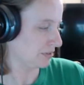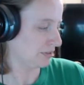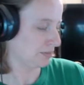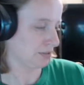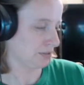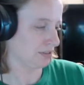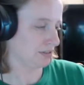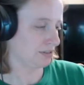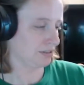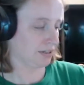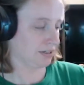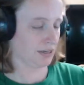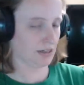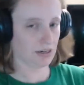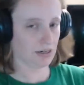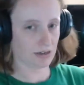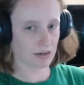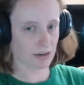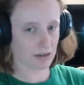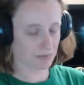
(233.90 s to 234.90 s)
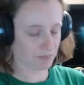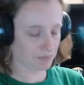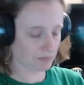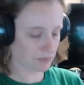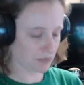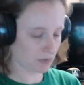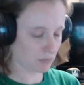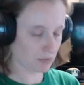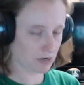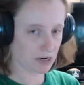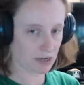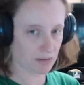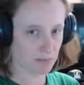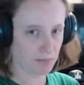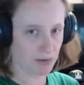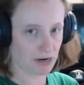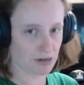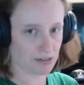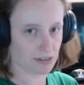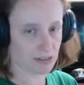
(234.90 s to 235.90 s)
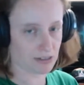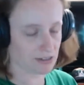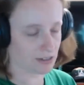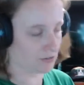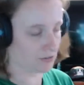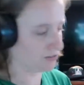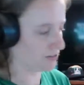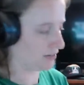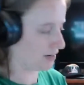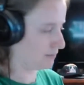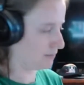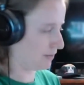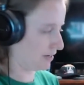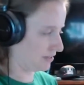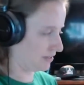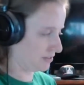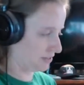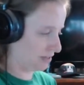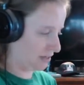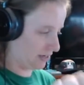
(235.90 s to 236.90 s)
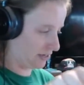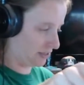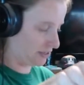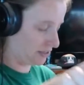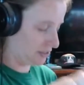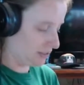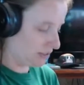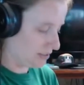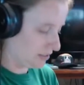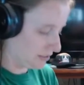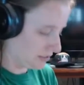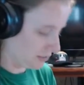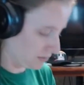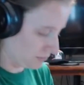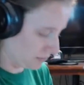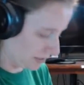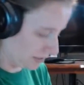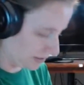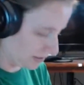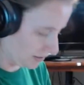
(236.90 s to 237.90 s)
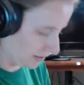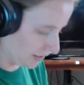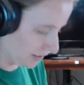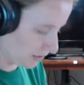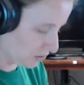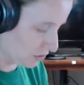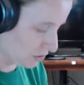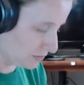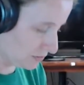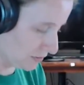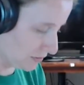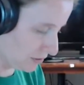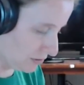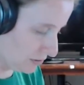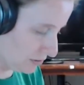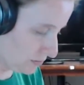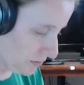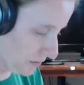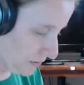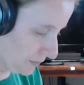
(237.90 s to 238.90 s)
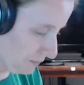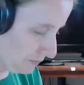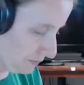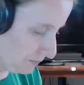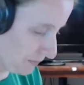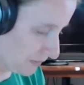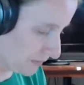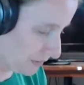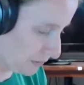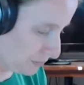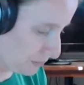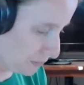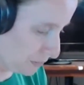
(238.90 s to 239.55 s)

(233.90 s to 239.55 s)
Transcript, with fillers: see. I'm gonna I'm gonna compare this stuff side by side. We got legend mode. Open